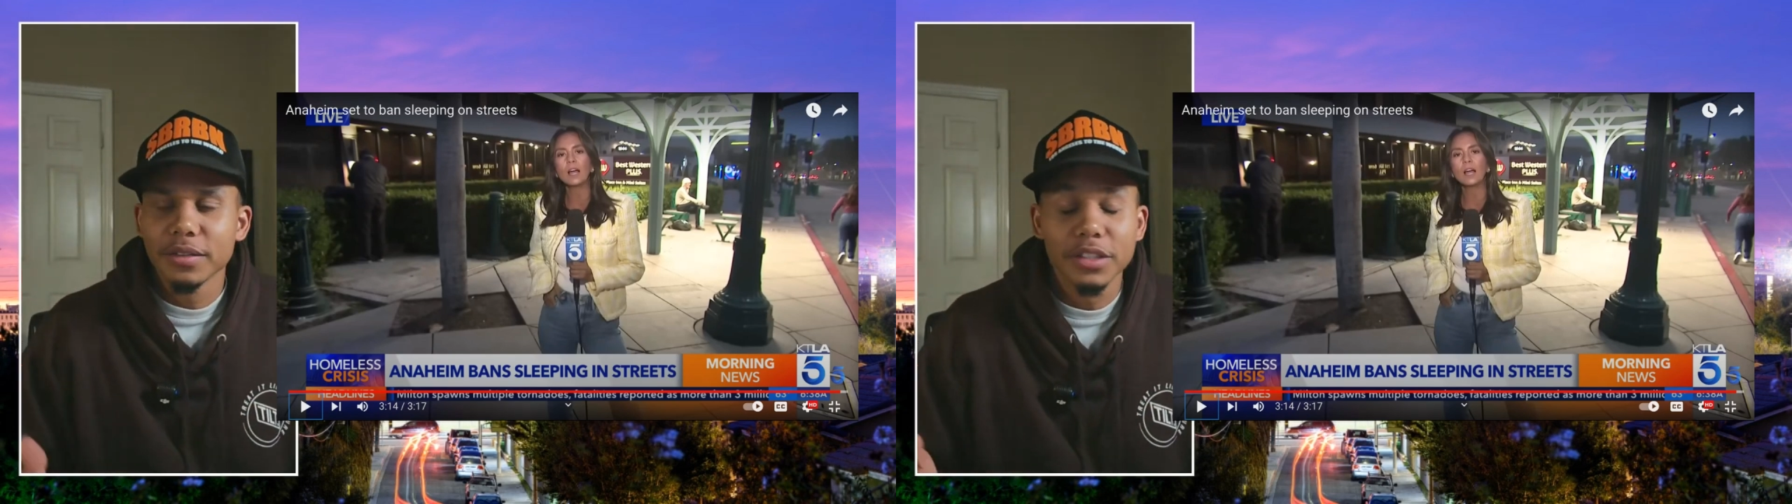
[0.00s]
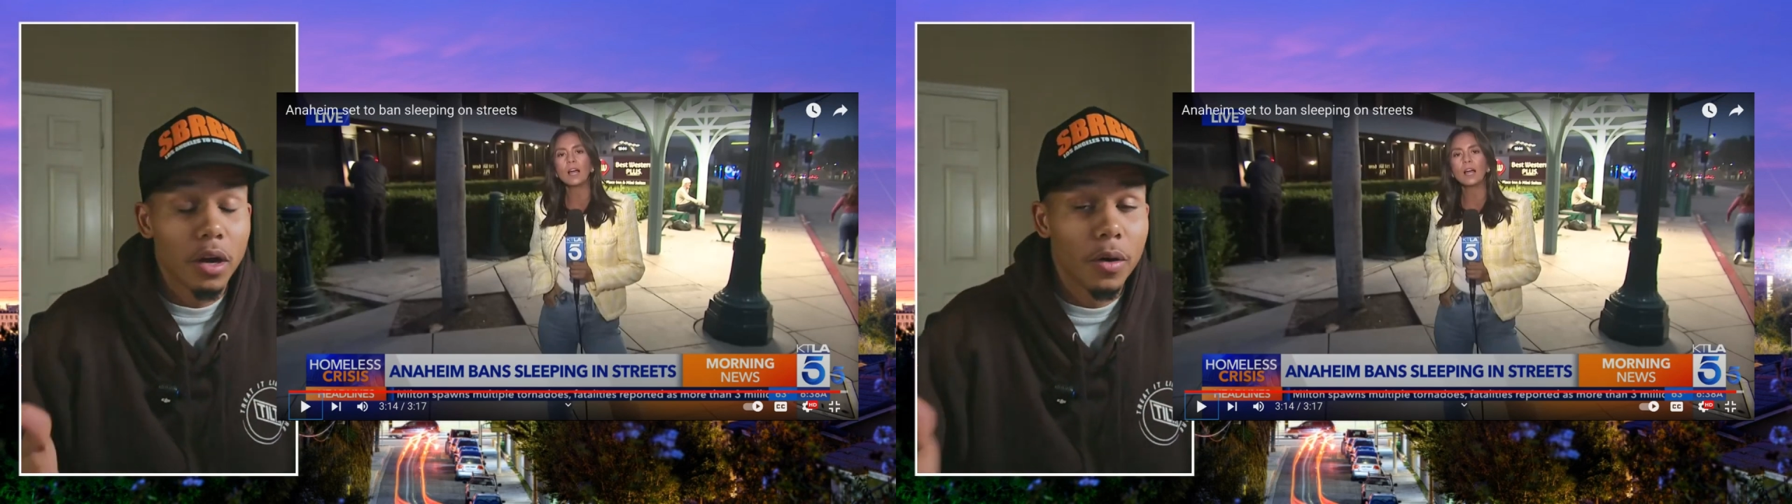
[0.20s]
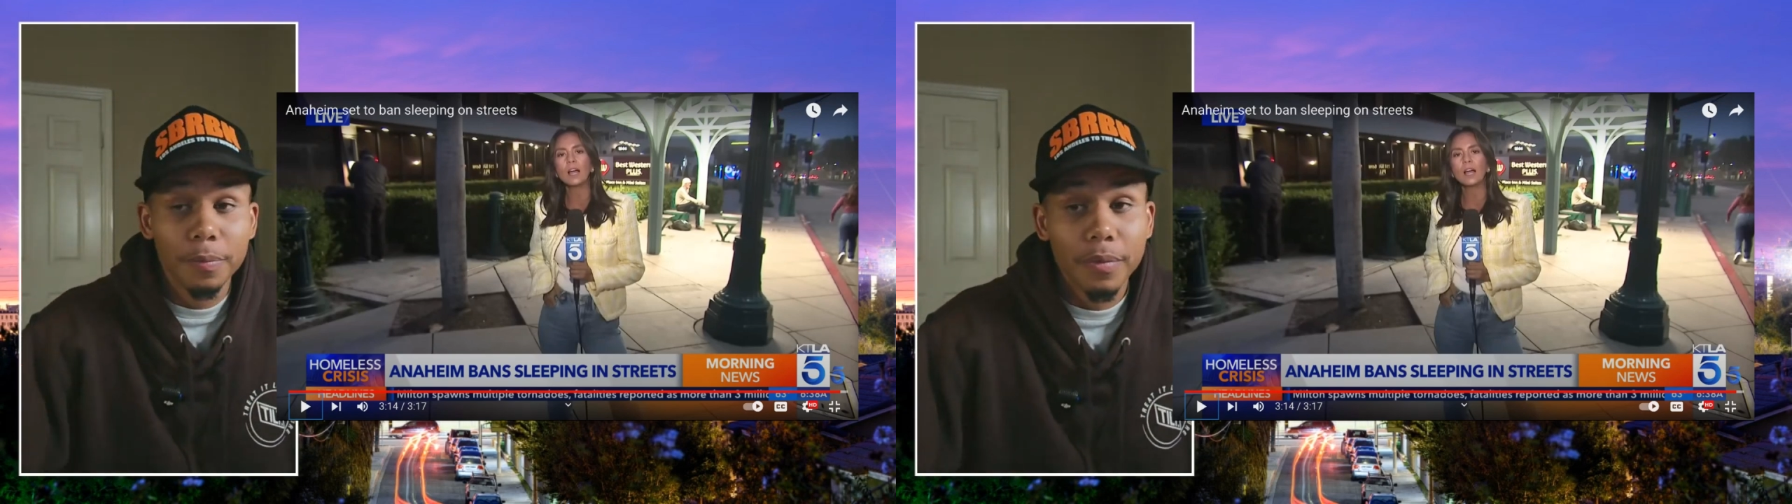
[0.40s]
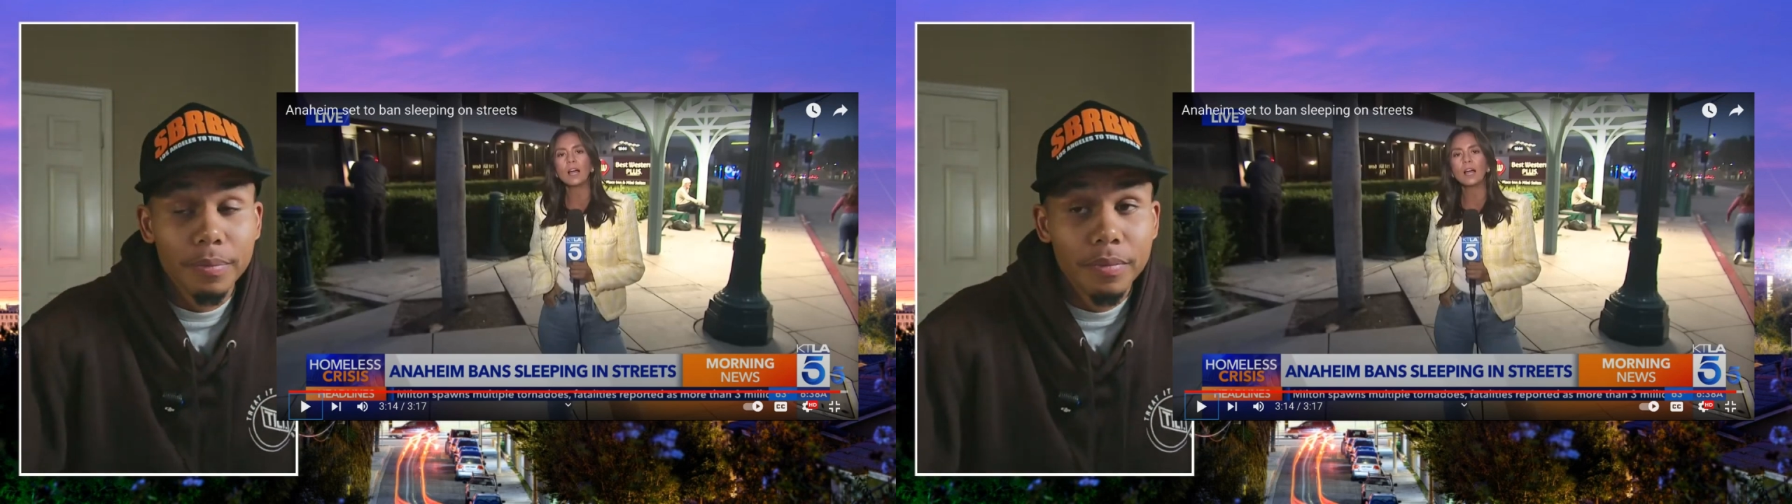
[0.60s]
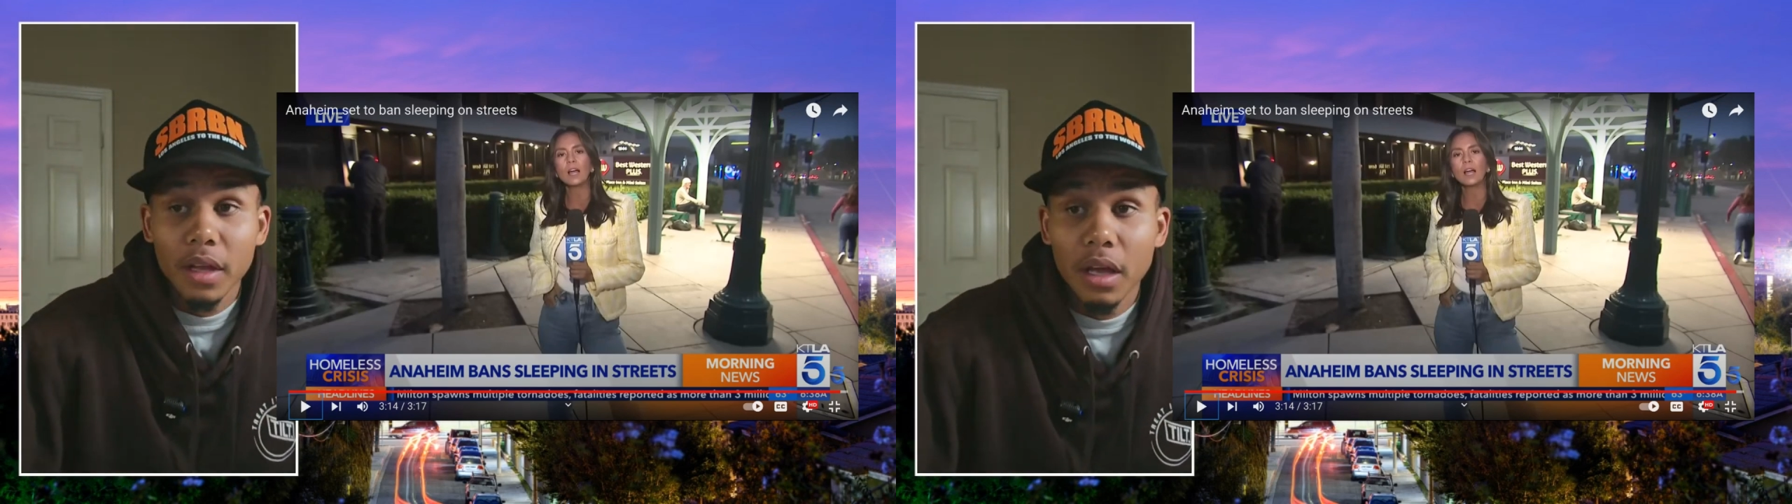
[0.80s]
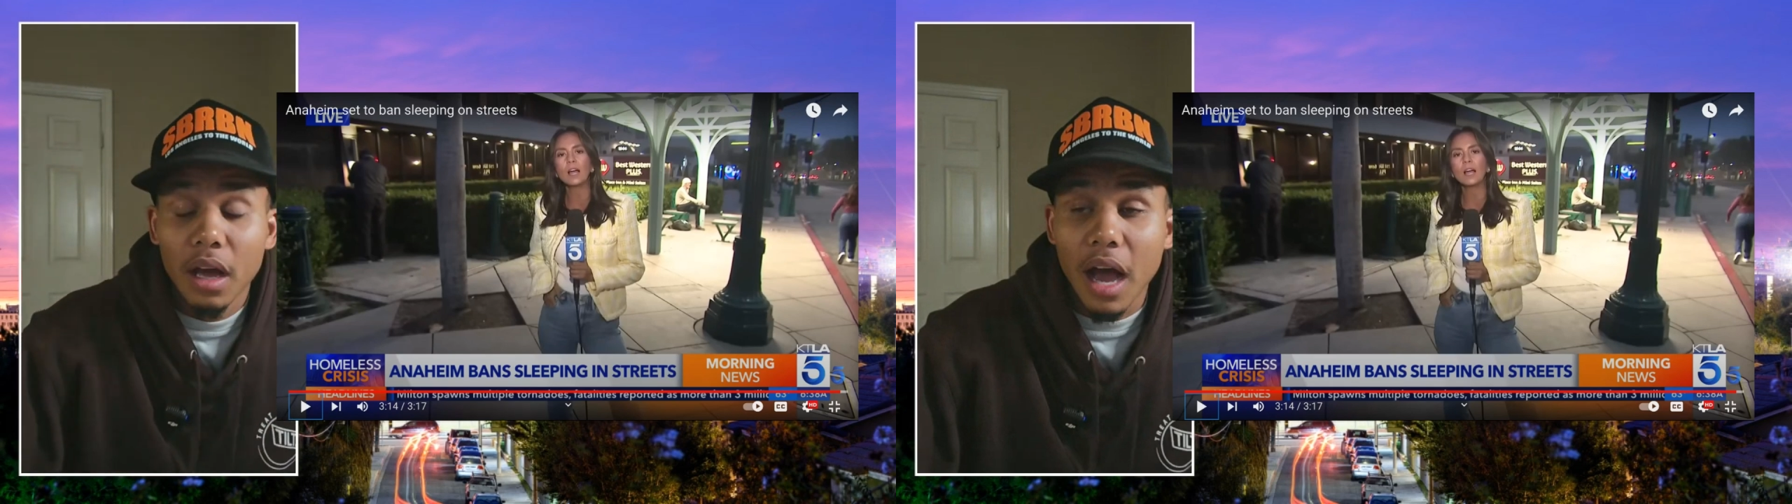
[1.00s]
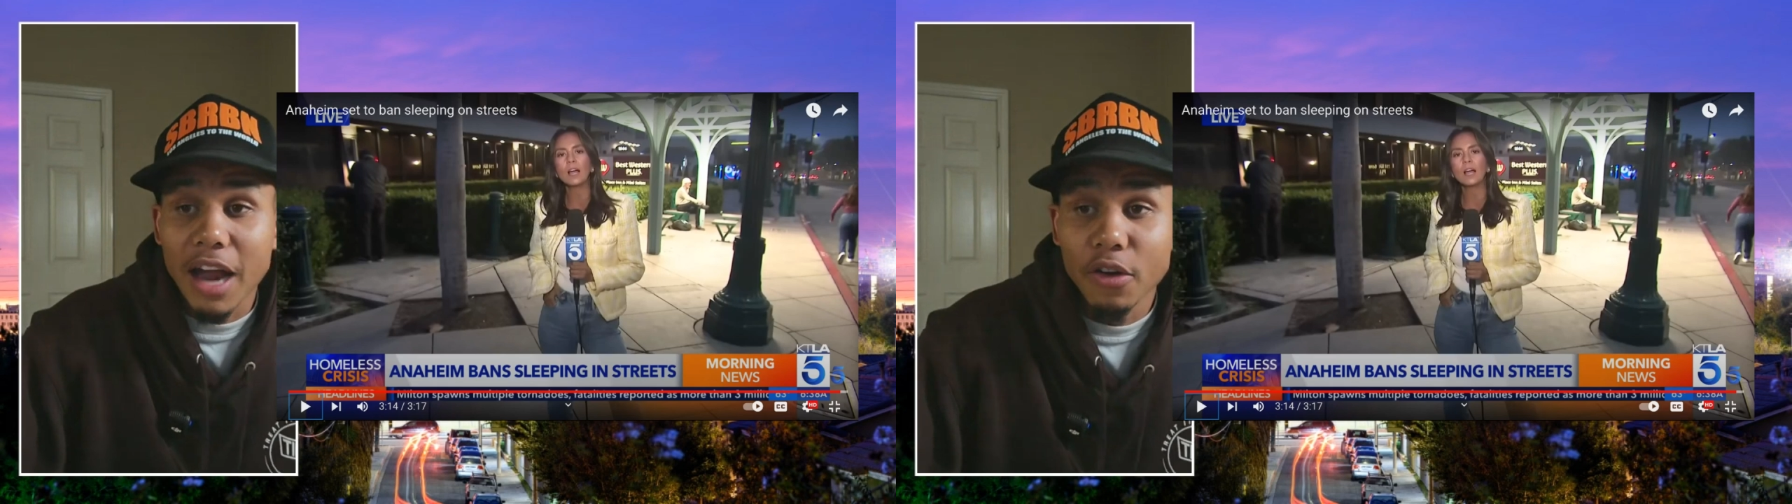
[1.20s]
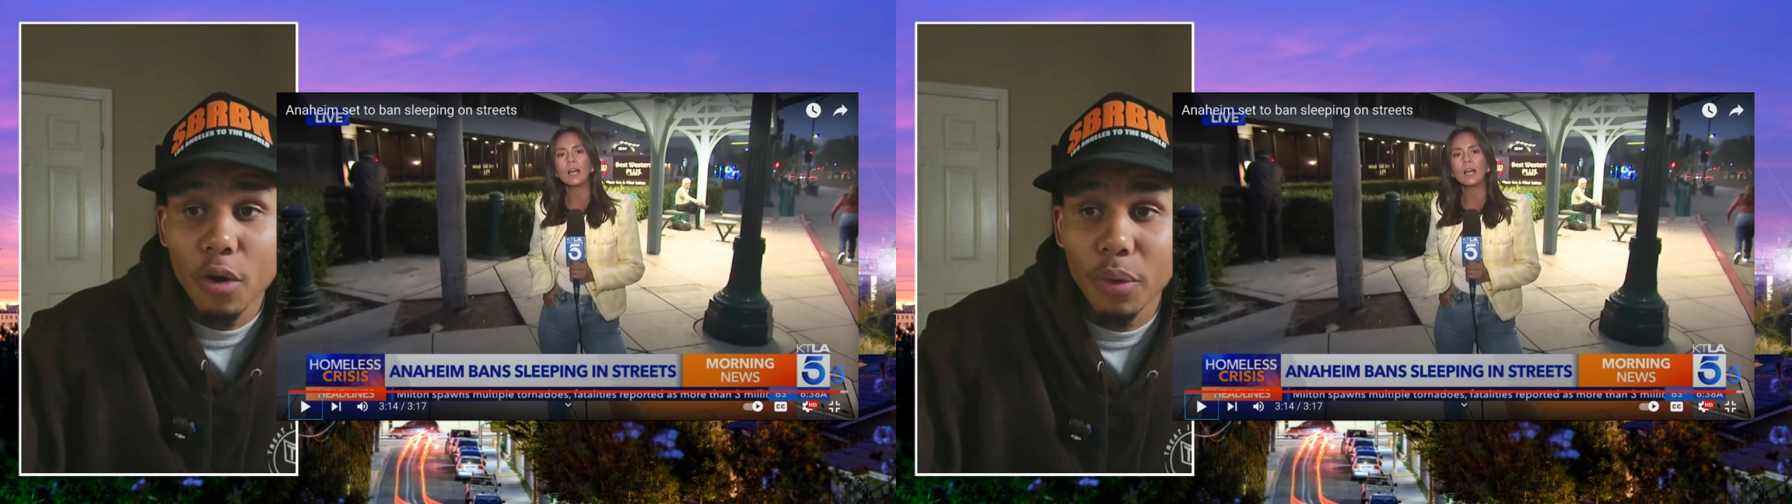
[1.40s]
So I
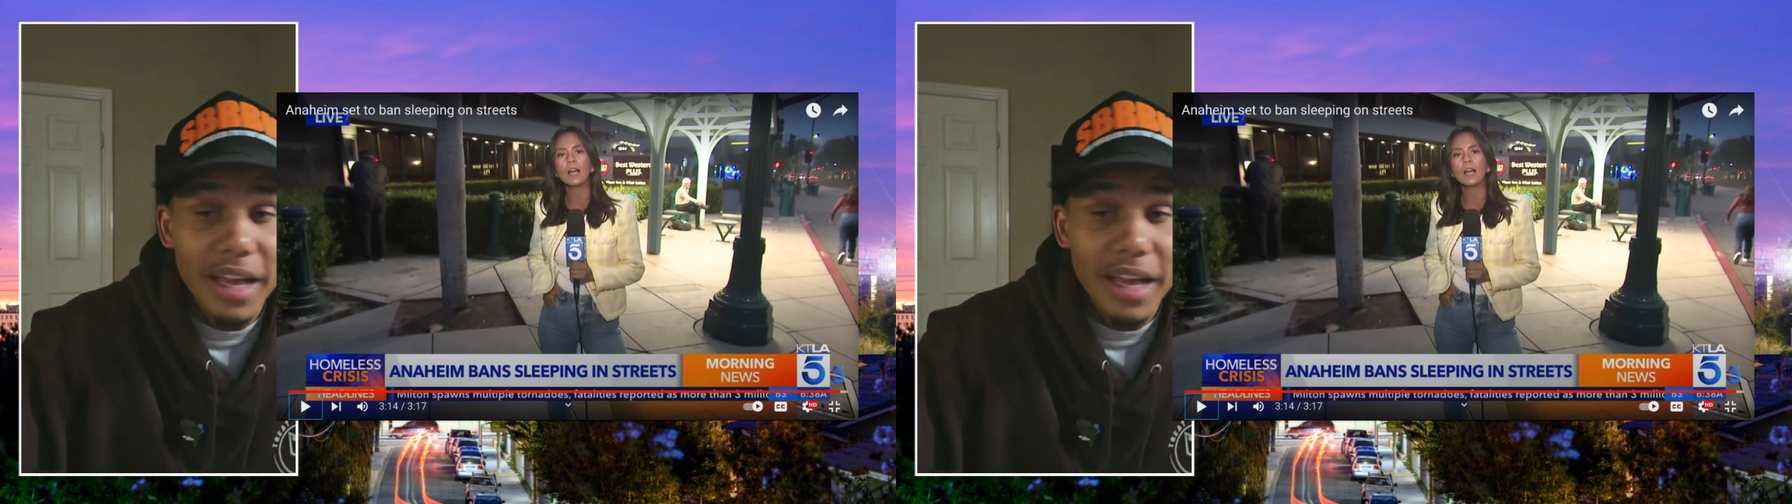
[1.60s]
don't know what